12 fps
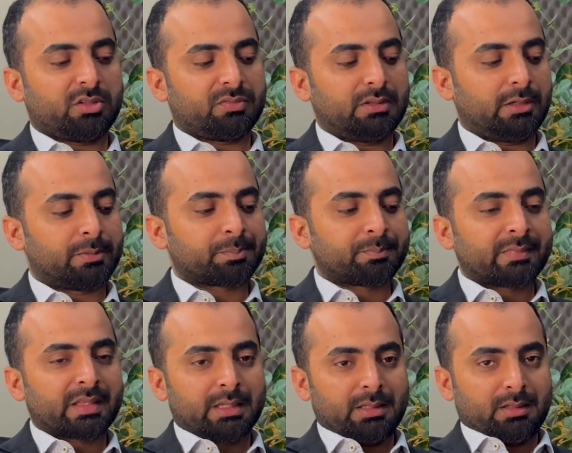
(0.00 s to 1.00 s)
of the
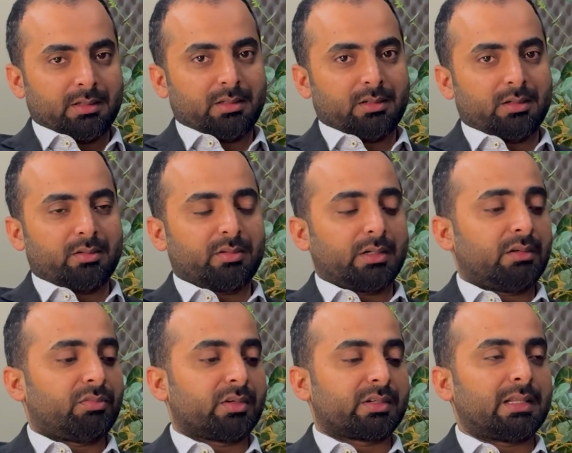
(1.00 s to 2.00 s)
or
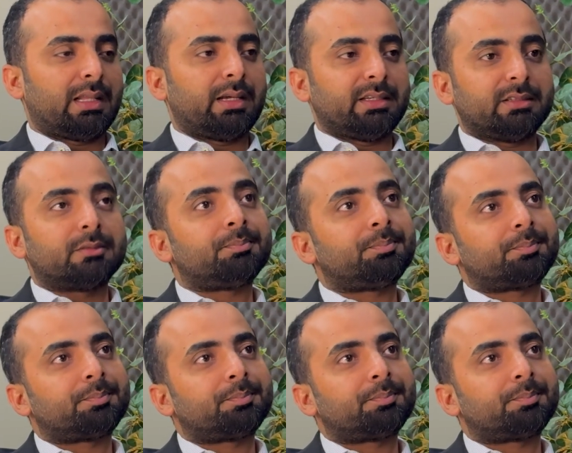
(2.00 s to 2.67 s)
of our client.